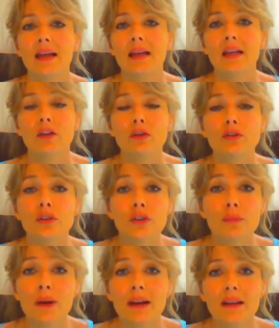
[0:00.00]
It'll do
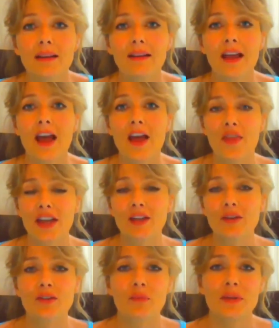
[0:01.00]
your body good. Thank
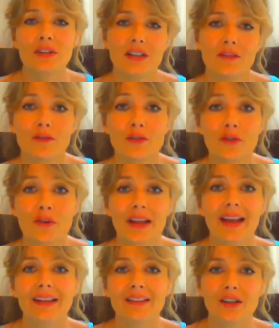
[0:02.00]
you so much again for
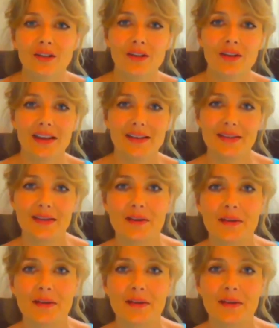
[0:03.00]
joining, and talk to you guys soon.